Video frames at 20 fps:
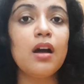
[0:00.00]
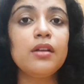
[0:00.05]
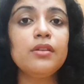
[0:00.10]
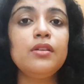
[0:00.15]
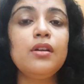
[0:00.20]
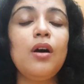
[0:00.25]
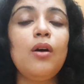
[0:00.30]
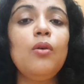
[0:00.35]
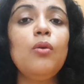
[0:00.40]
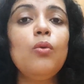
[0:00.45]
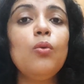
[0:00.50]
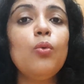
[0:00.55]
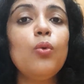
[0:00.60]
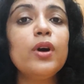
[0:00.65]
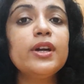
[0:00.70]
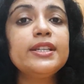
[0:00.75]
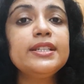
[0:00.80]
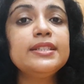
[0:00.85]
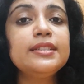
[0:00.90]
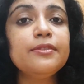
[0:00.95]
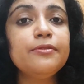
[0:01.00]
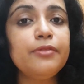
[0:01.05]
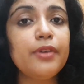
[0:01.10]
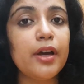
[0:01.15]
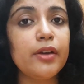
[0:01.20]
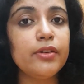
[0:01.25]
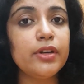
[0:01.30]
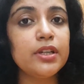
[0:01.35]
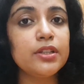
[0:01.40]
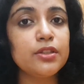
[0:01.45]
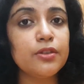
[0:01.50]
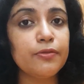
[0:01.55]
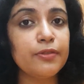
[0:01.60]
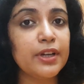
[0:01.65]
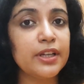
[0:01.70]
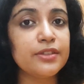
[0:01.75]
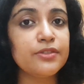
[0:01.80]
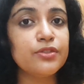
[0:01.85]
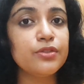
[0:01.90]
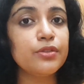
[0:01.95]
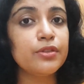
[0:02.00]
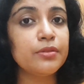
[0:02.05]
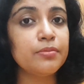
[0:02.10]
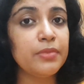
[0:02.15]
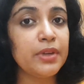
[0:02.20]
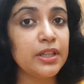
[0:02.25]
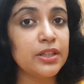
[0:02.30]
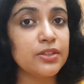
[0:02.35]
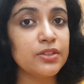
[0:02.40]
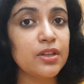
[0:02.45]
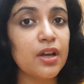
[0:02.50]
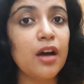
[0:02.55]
Now, what is a variant of concern means?